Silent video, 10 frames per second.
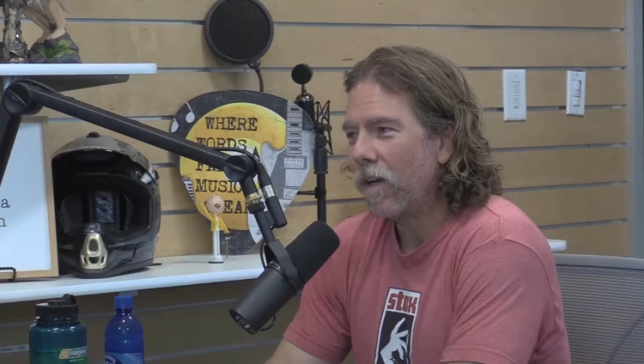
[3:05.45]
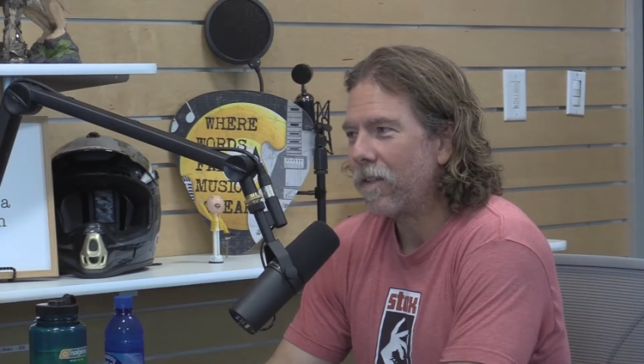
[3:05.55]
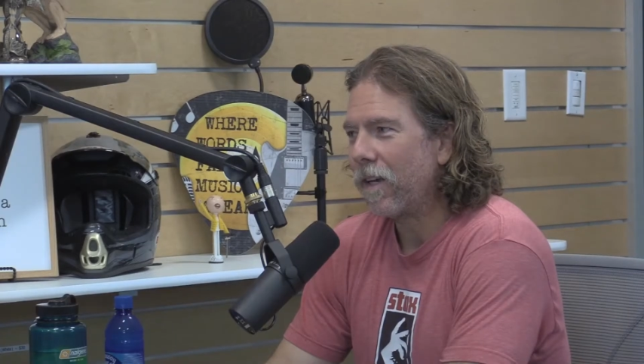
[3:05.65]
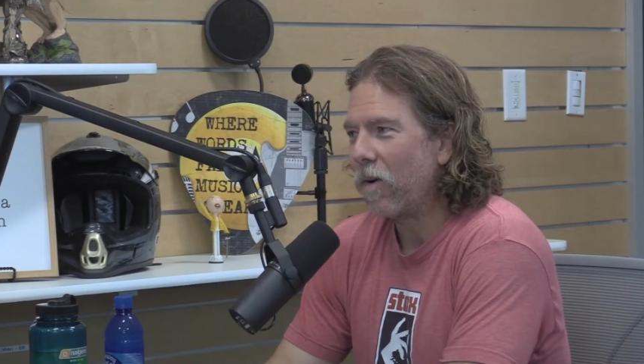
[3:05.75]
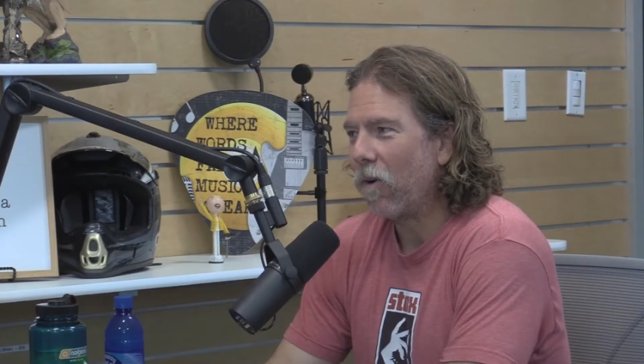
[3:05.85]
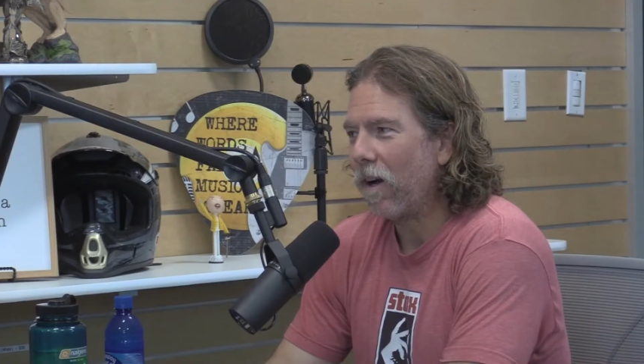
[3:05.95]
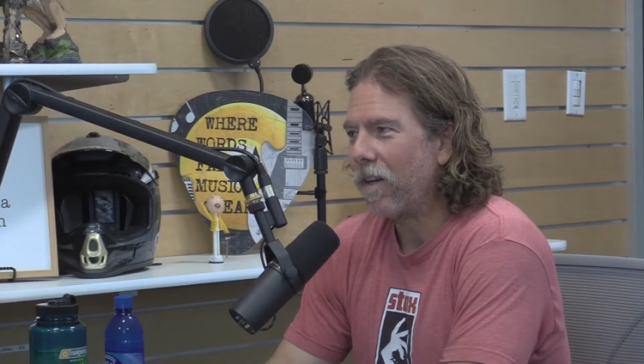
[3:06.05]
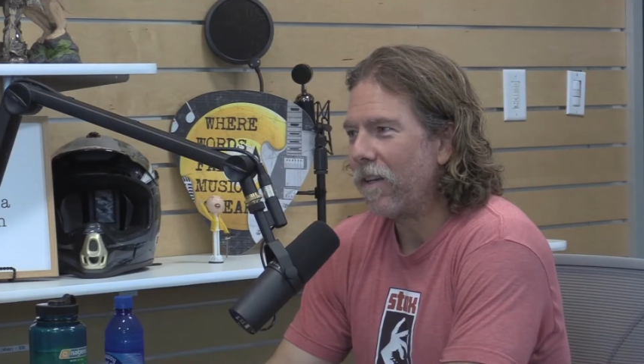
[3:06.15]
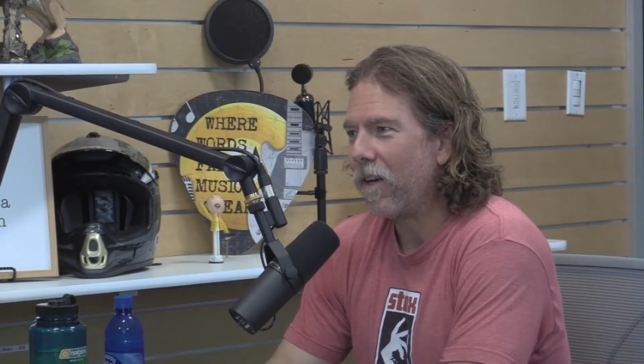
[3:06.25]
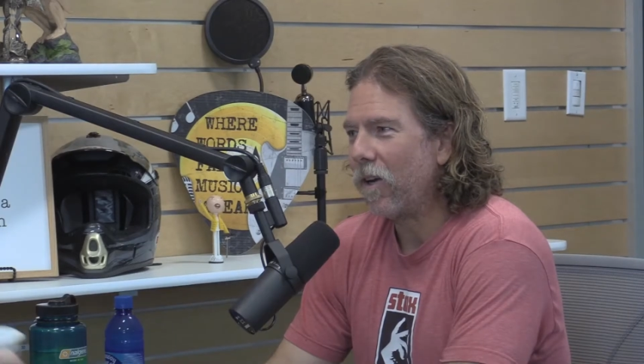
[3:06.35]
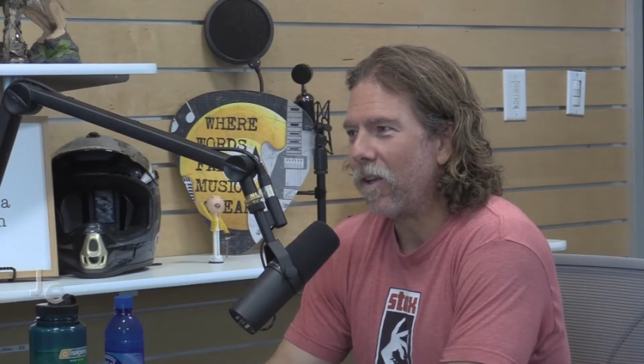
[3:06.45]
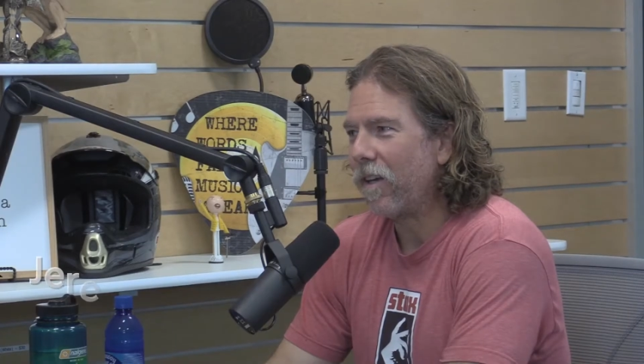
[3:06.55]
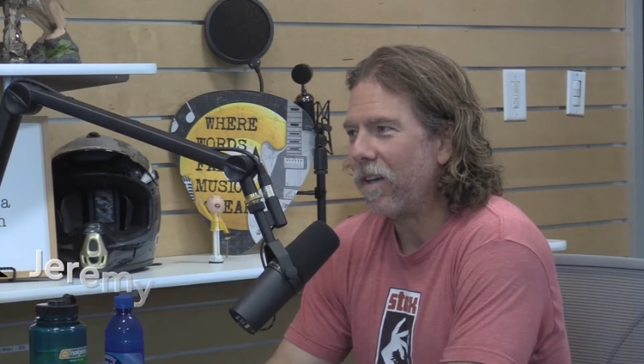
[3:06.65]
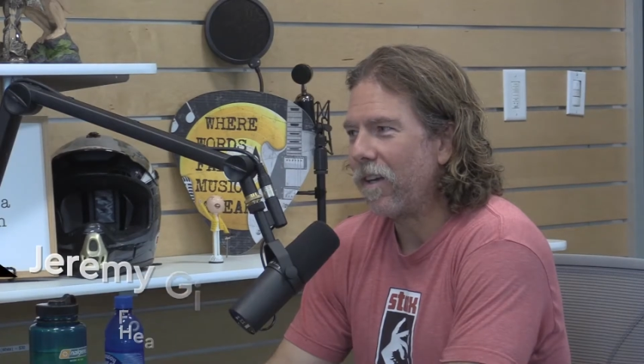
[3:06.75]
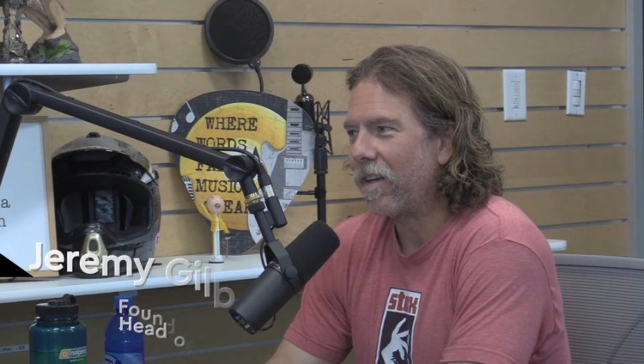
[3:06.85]
I tell you what, you know,
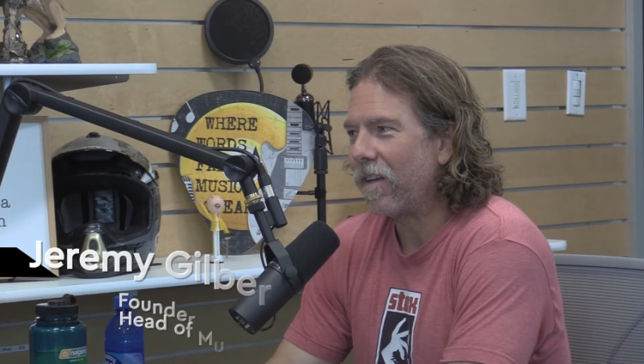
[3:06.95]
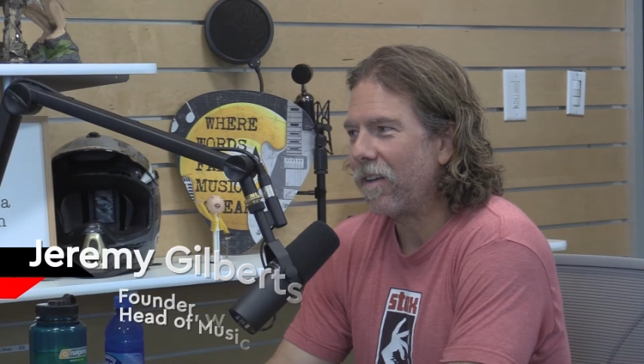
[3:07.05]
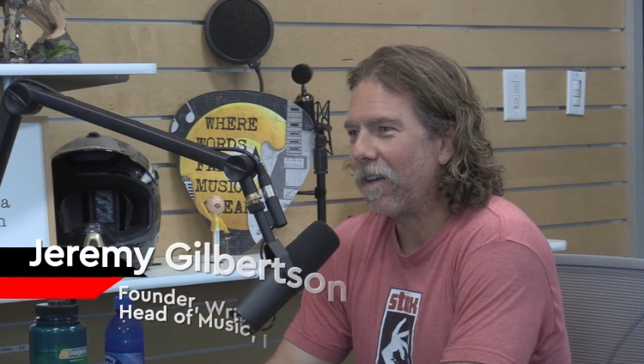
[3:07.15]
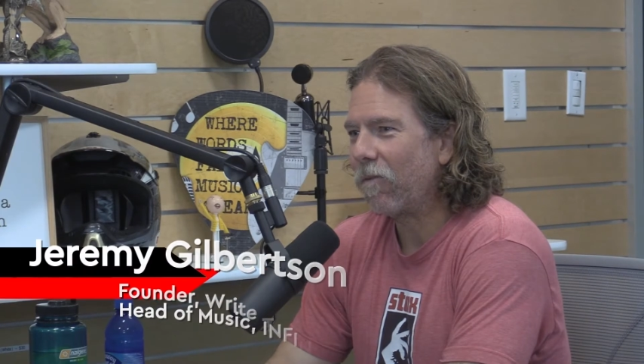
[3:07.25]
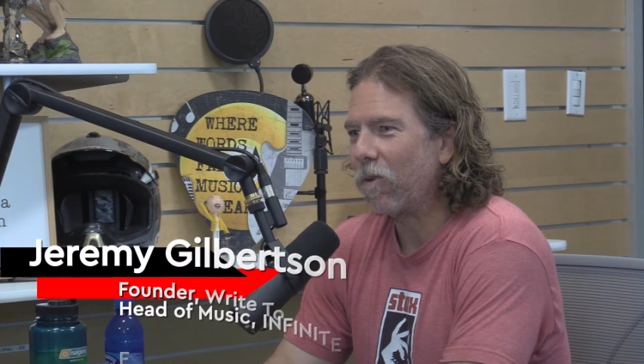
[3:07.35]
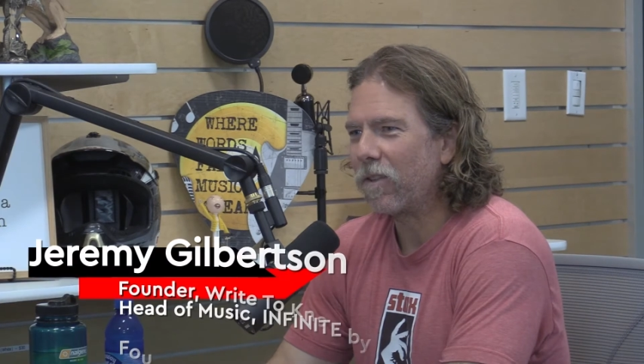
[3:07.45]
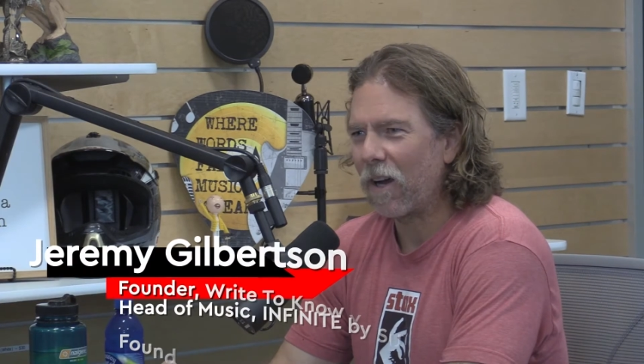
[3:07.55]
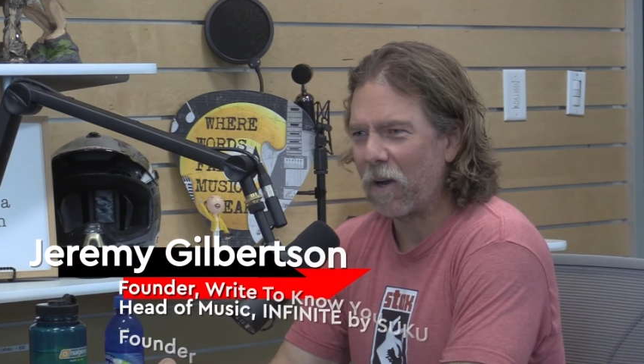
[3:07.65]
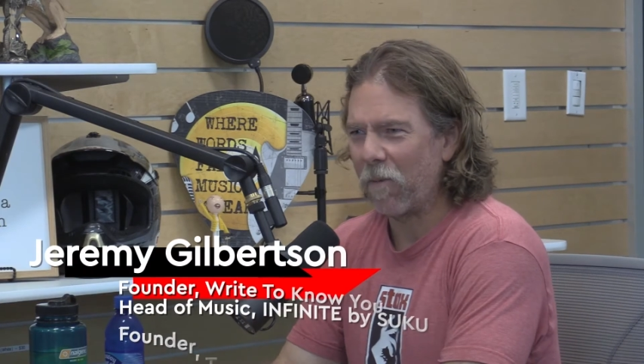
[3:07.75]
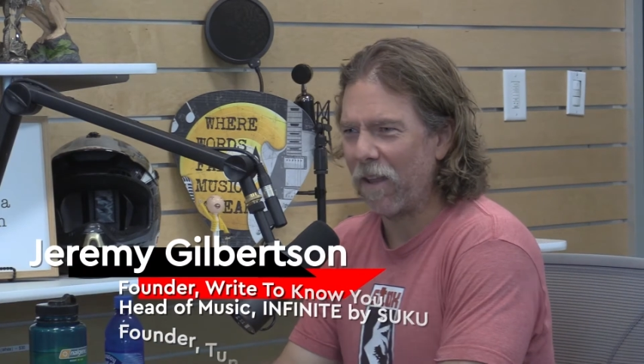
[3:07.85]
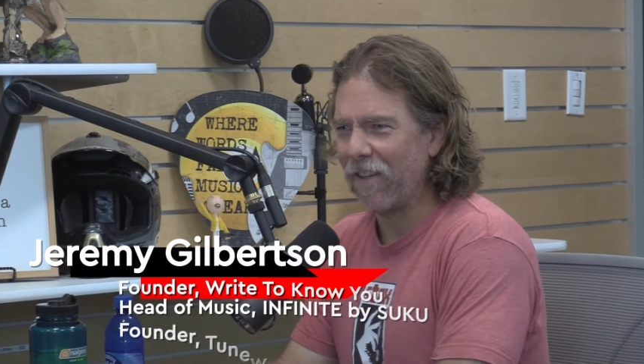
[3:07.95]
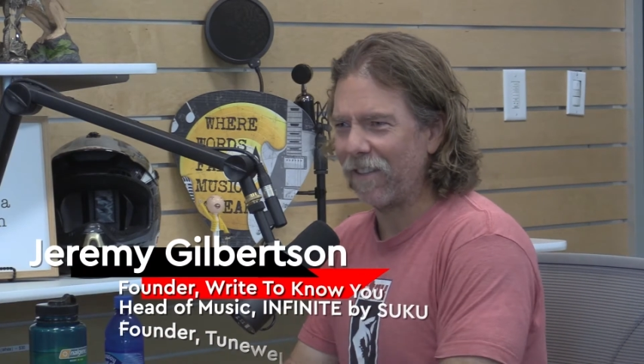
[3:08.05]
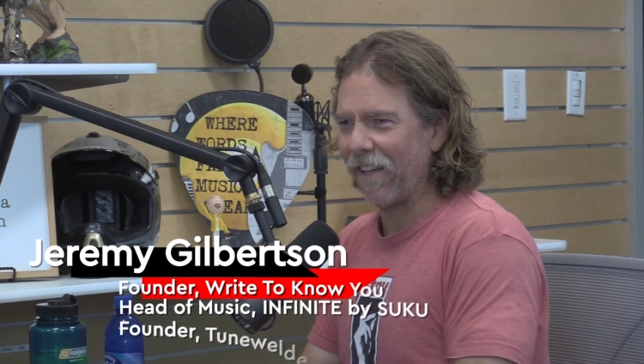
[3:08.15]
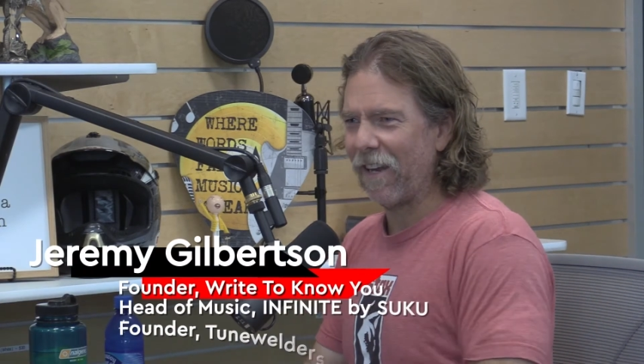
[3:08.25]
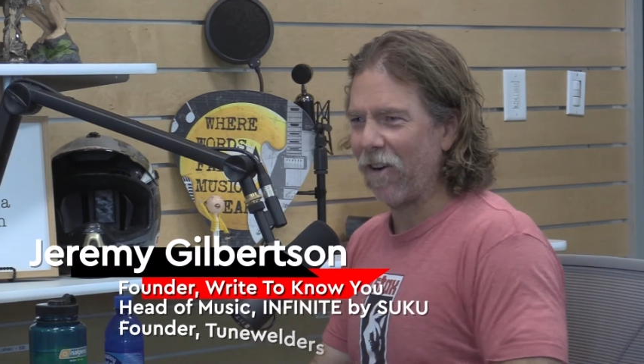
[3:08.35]
the and we'll talk about
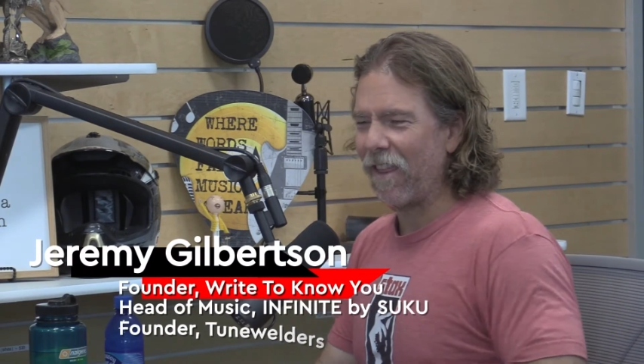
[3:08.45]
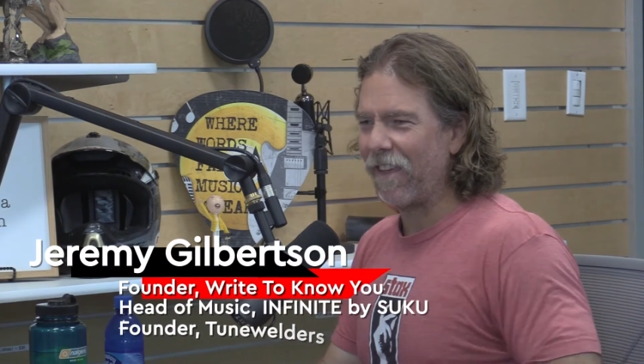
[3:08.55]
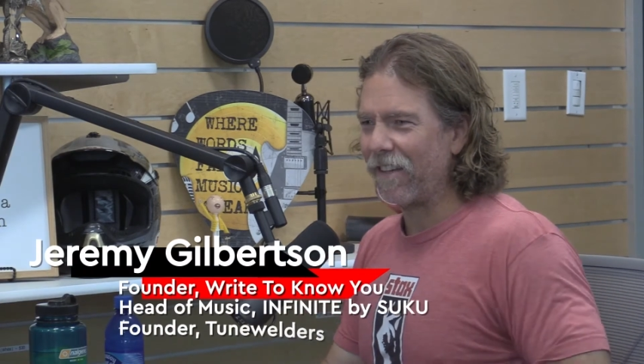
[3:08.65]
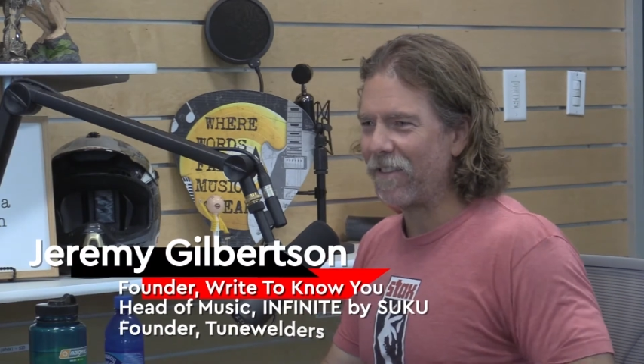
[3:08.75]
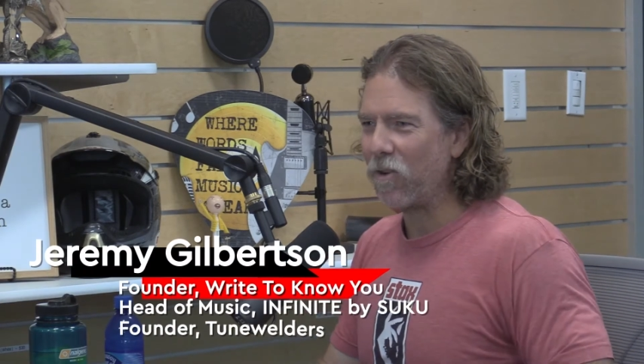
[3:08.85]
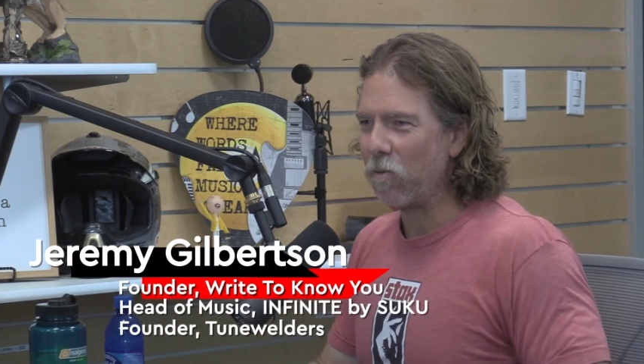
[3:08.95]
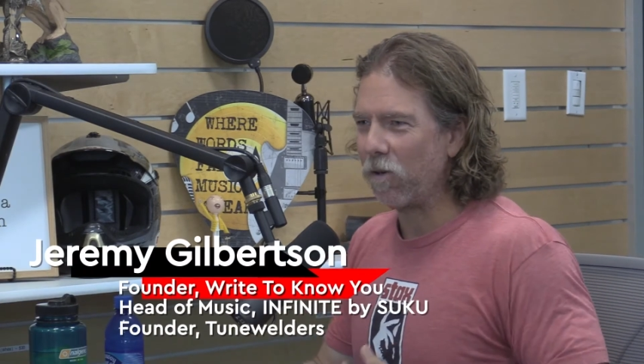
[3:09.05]
this later, I think, too.